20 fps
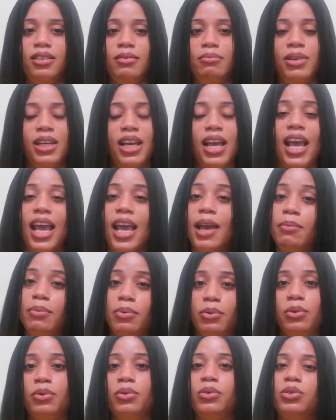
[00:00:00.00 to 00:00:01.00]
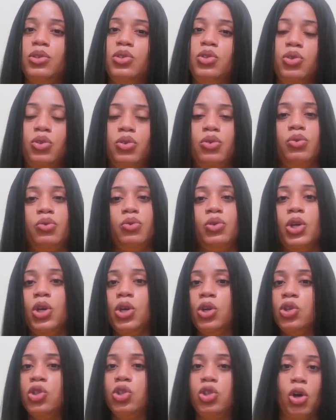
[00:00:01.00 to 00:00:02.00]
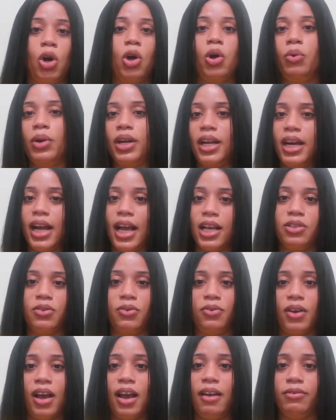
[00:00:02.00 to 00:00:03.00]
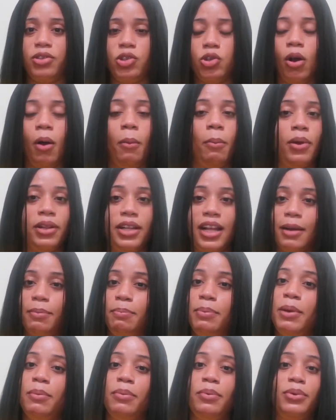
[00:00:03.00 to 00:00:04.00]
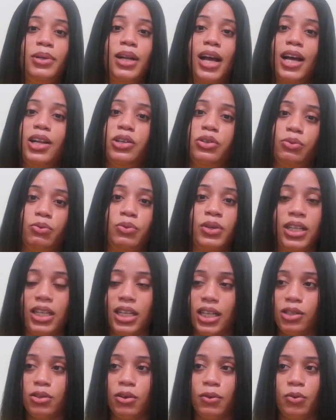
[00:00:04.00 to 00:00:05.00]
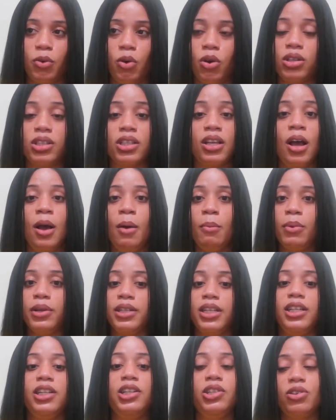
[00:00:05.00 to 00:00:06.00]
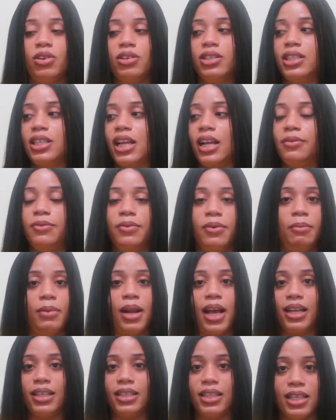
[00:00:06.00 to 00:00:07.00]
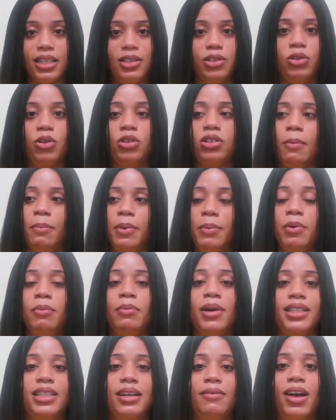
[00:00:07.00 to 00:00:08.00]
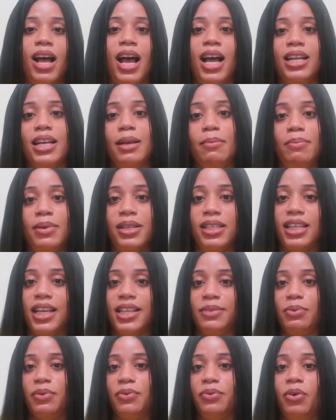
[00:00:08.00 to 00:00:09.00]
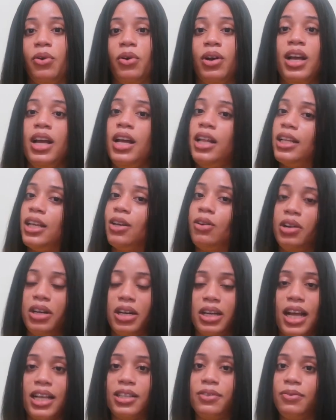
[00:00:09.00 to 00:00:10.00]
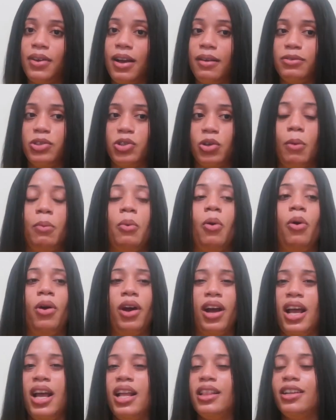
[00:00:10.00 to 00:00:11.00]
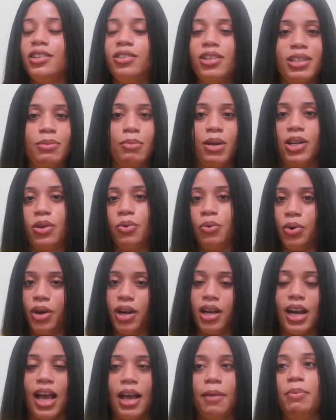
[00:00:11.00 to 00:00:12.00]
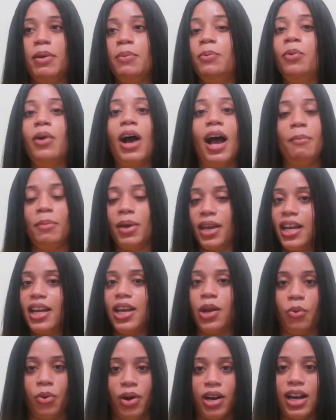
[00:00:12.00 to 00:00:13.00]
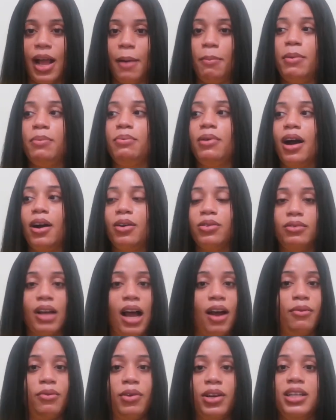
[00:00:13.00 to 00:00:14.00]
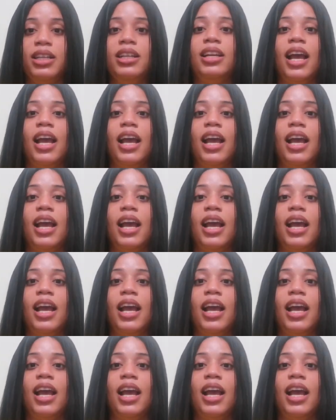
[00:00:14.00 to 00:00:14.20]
be able to juggle with a 9-to-5 job, but there are people that are doing this, of course, but they didn't just start from like this. You know, some people might have had a business before they got a 9-to-5 job, or they just made it work. Like, people are making it work. Like, people are running